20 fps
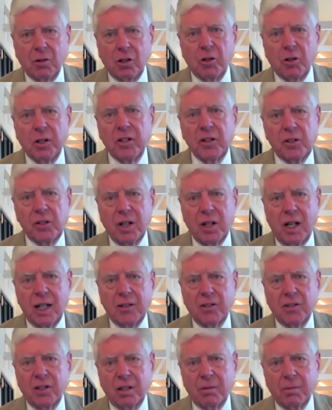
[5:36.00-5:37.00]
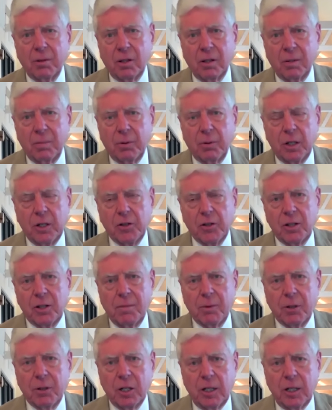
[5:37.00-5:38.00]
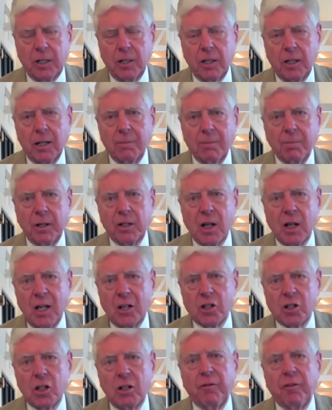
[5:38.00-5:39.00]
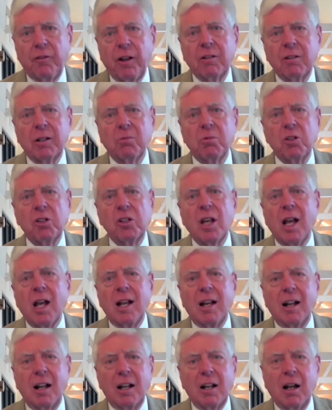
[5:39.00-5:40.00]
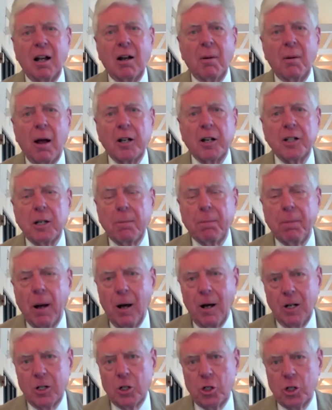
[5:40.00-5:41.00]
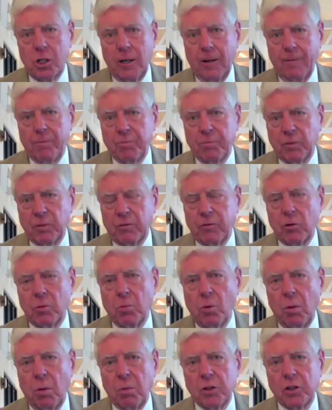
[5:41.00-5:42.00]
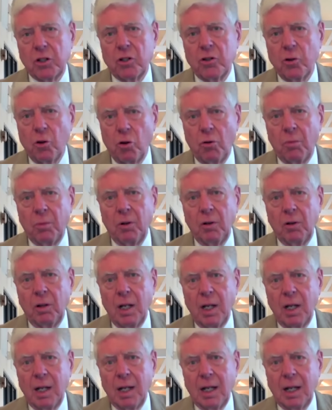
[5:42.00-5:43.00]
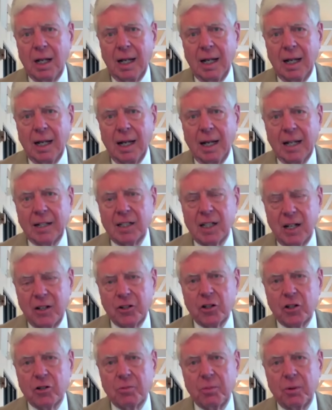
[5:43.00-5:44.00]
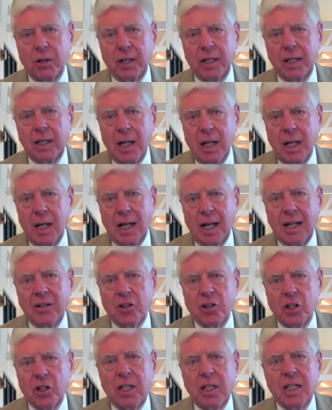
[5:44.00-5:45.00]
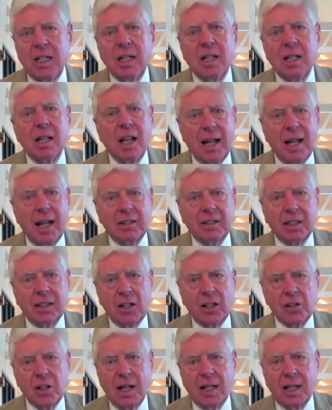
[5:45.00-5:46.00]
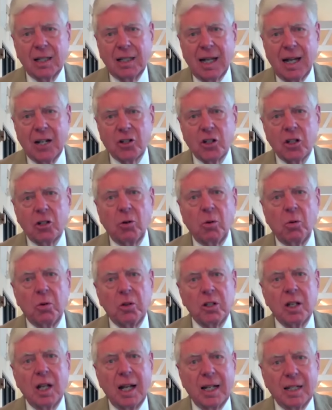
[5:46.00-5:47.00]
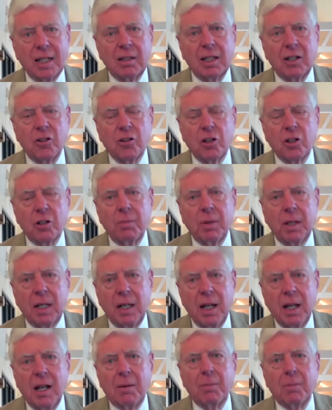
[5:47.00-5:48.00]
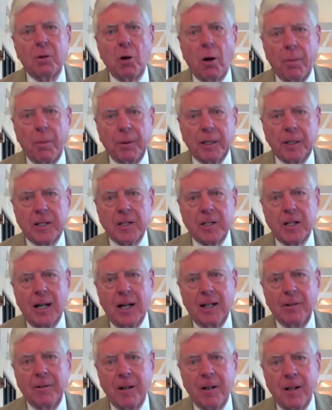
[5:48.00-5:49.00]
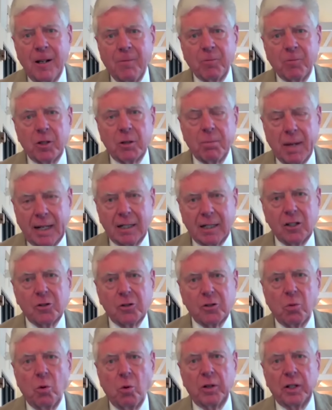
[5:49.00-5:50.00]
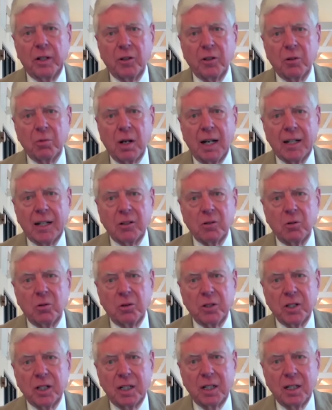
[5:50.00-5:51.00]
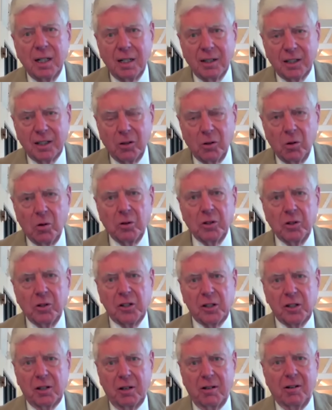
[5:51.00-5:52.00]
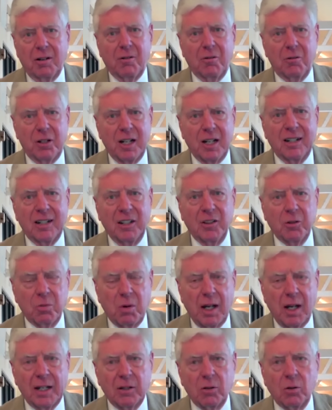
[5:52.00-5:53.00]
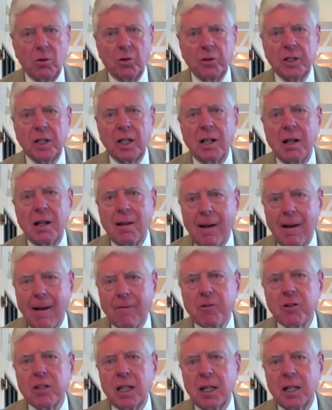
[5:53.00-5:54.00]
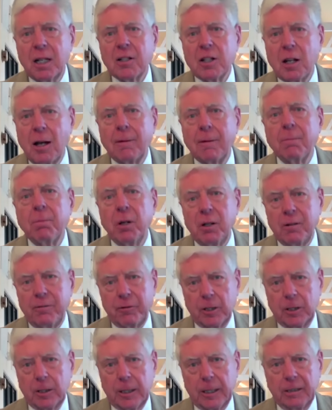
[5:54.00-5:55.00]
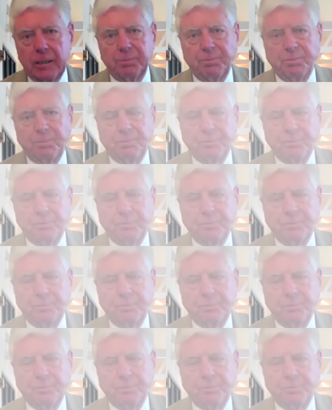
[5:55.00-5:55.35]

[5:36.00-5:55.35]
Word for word: criticized the, the prince in particular, but she felt it was a, a departure from what was normal and, customary. And she didn't like things like that. She always liked things to be properly done, the medals worn in the right order, the orders uh, done in the right order, everything done perfectly.